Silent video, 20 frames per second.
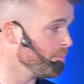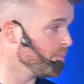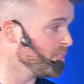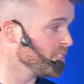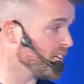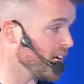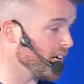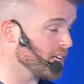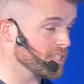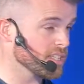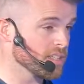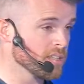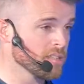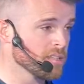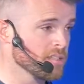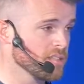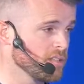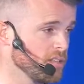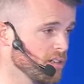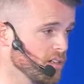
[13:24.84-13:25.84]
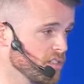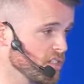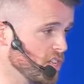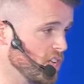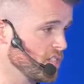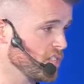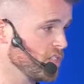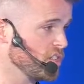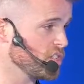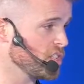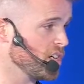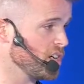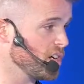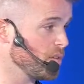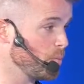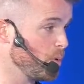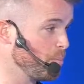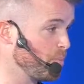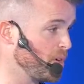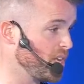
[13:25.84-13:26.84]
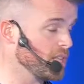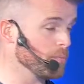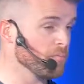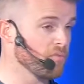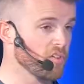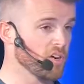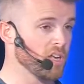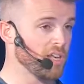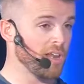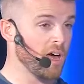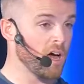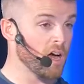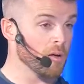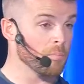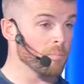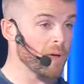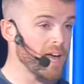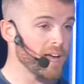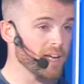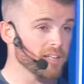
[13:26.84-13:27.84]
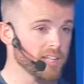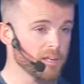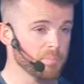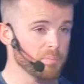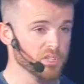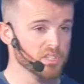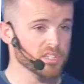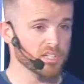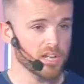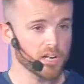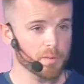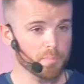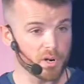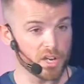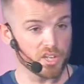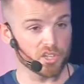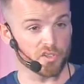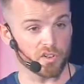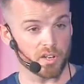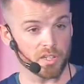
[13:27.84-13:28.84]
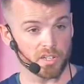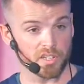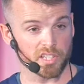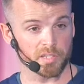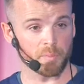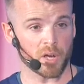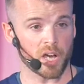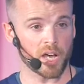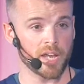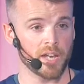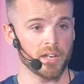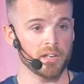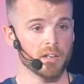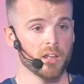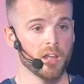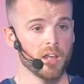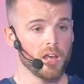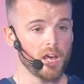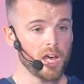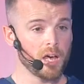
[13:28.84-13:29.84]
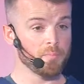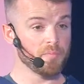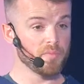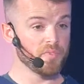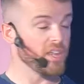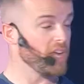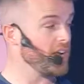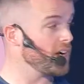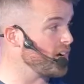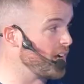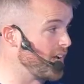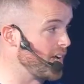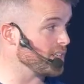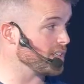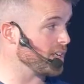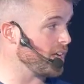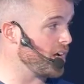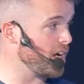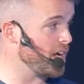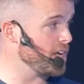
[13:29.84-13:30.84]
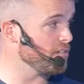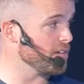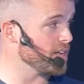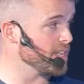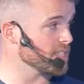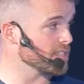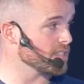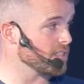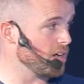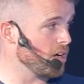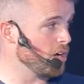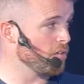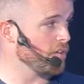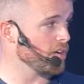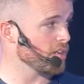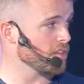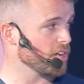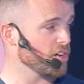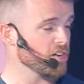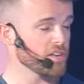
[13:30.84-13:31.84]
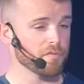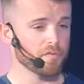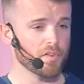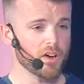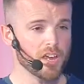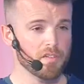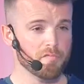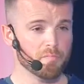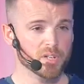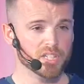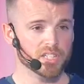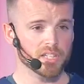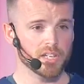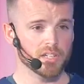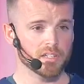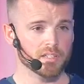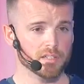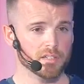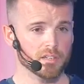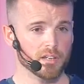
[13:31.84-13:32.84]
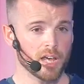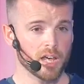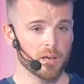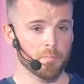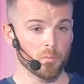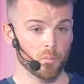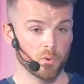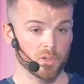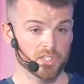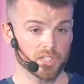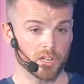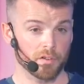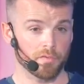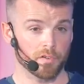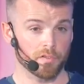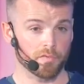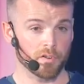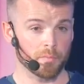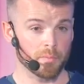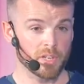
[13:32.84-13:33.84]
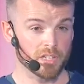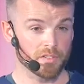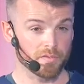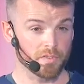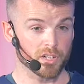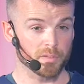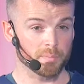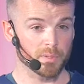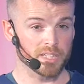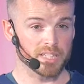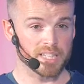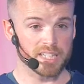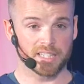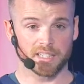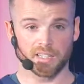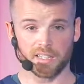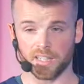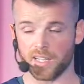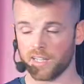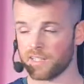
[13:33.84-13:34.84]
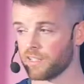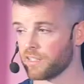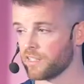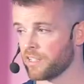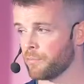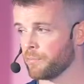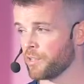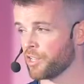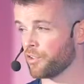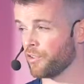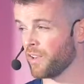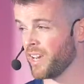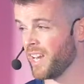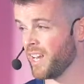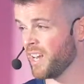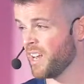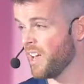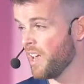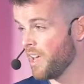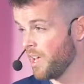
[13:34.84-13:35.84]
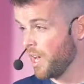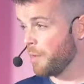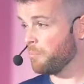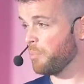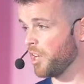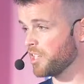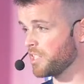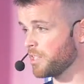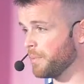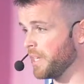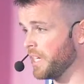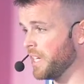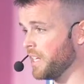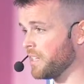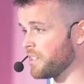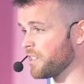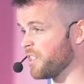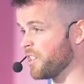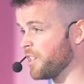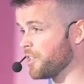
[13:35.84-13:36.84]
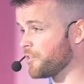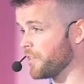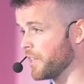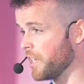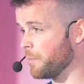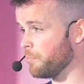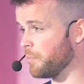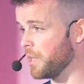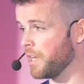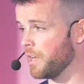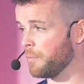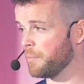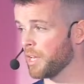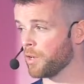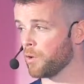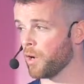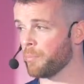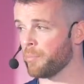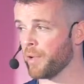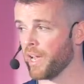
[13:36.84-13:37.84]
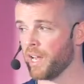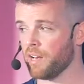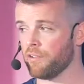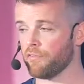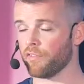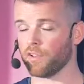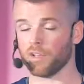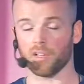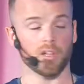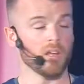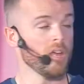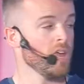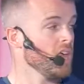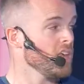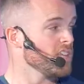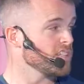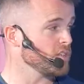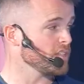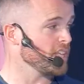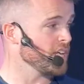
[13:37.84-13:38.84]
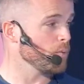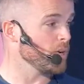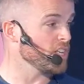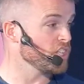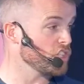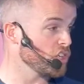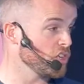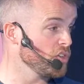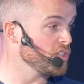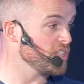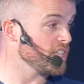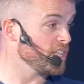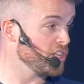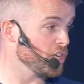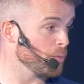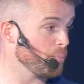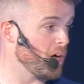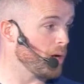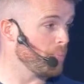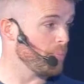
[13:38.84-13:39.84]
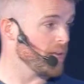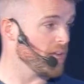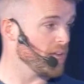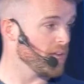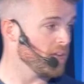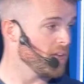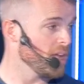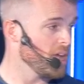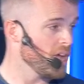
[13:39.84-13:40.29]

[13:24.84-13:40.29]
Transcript: Dachshunds, your sausage dog, we breed them for a long back. That puts a lot of pressure on their spine. They're at a high risk. Over 35% will suffer from intervertebral disc disease to some degree and possibly need surgery and be quite painful. So I think when choosing your puppy,